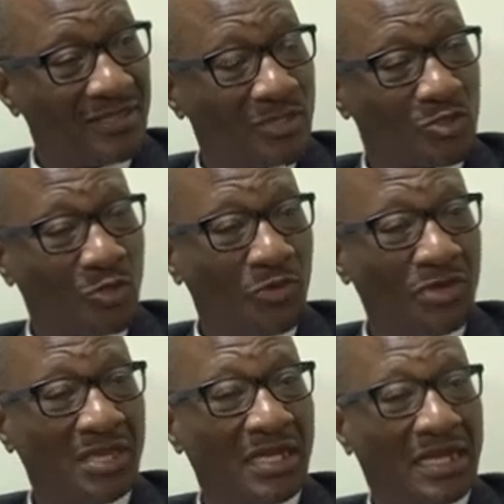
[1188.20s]
So
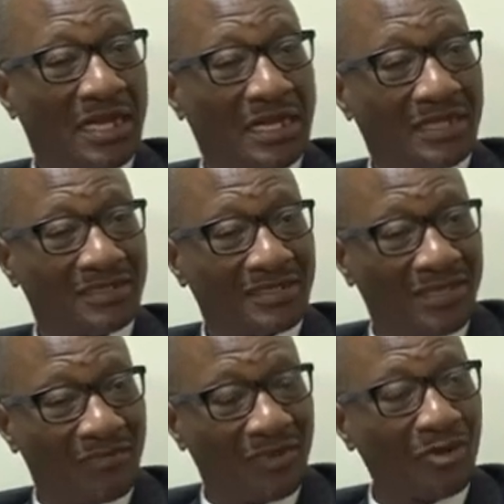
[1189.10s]
we
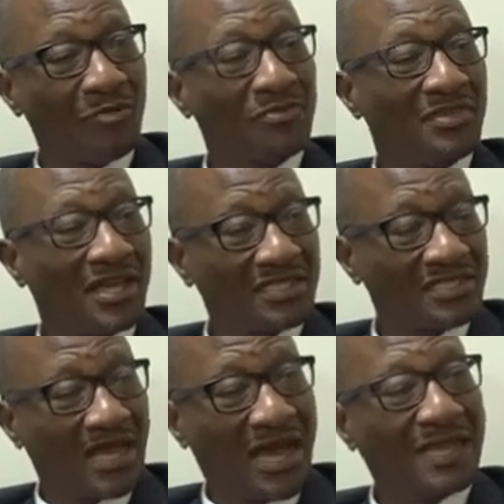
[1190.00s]
developed that
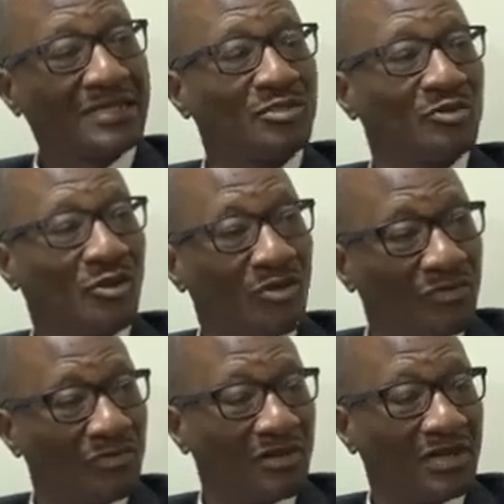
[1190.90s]
art
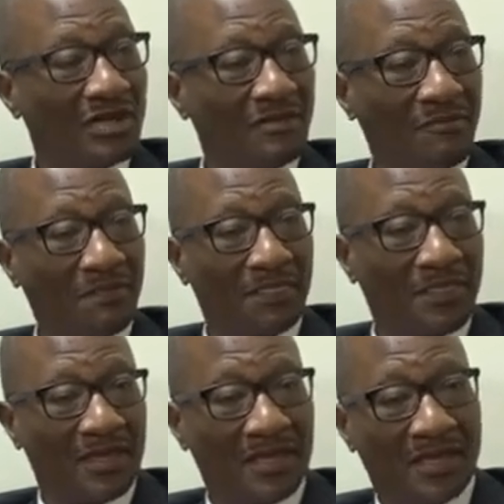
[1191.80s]
of
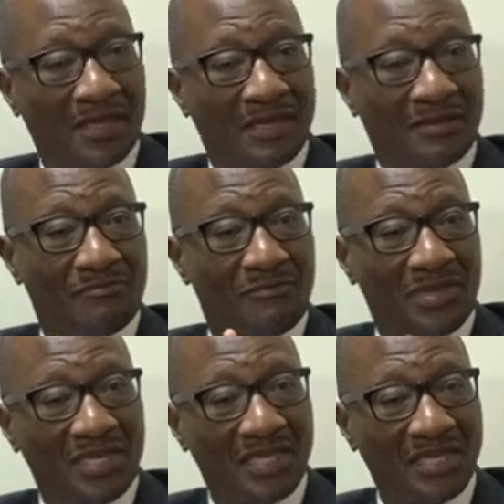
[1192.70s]

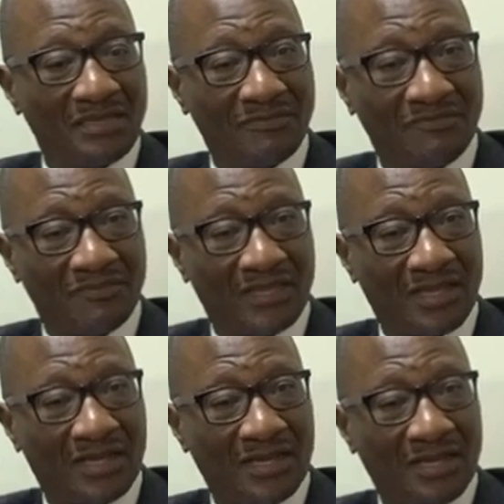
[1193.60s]
being
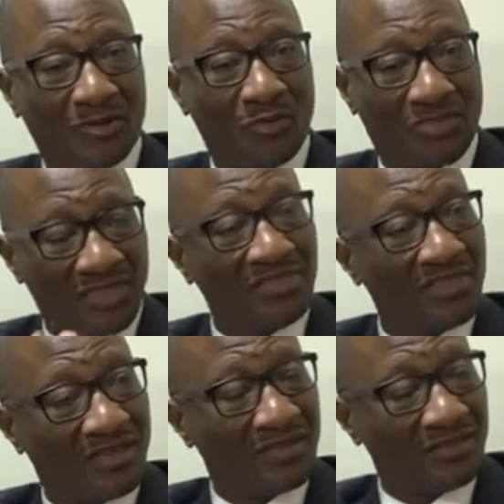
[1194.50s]
within
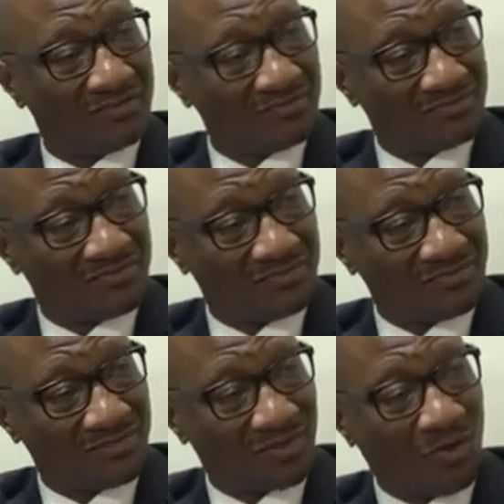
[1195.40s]
the
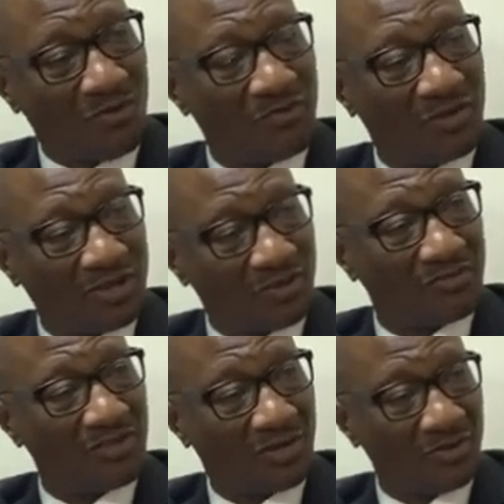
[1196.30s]
confine
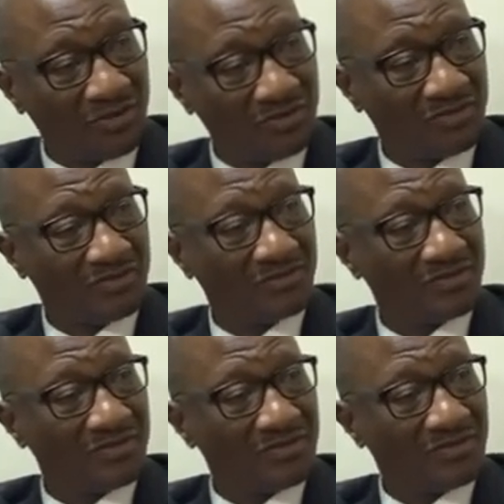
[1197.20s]
of the law,
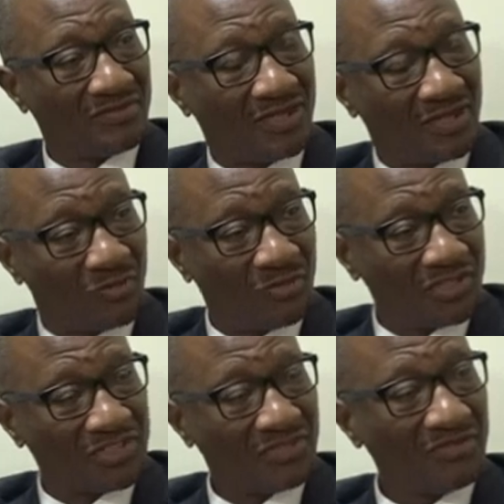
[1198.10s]
the
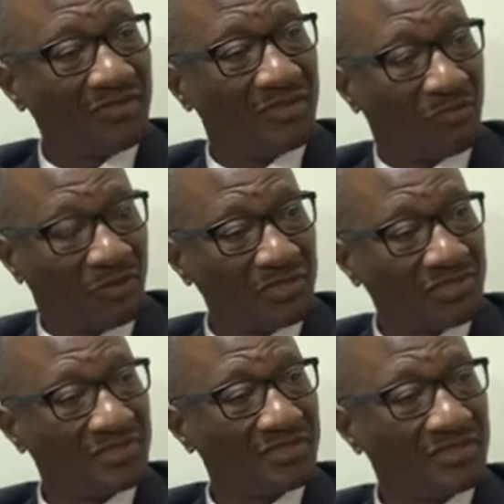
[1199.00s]
regulation, the
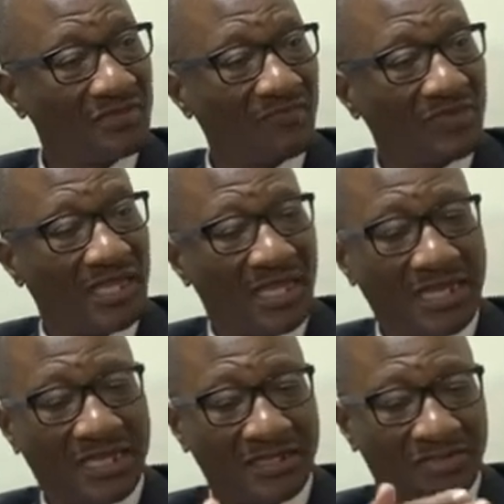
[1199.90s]
policies,
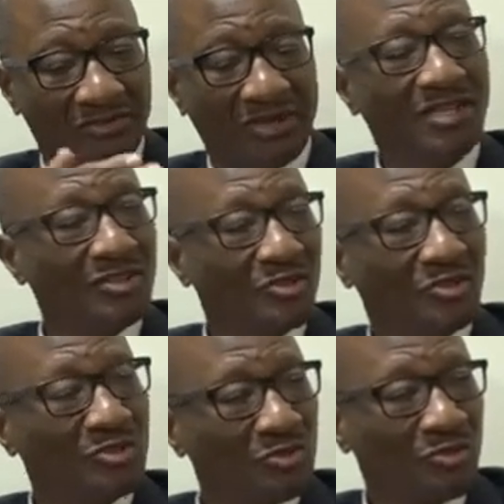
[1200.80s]
and they tried
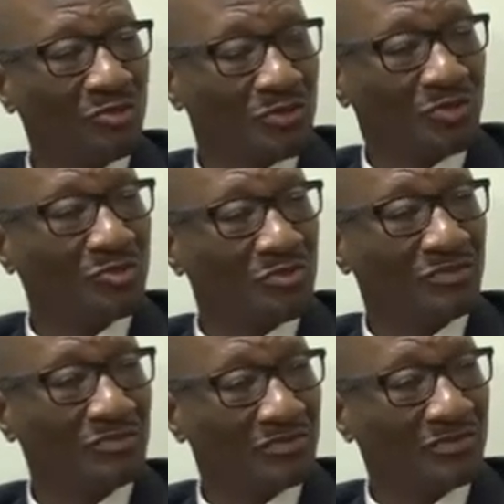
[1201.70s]
not to
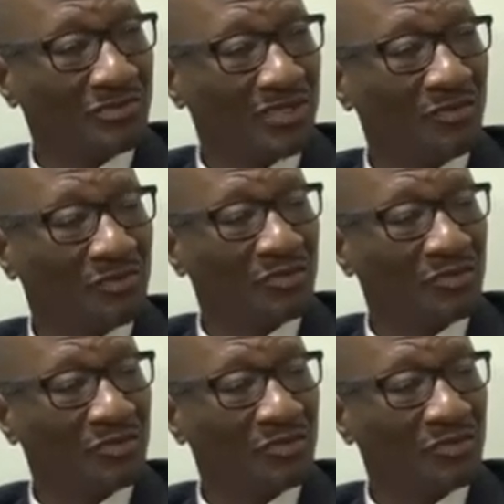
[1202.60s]
leave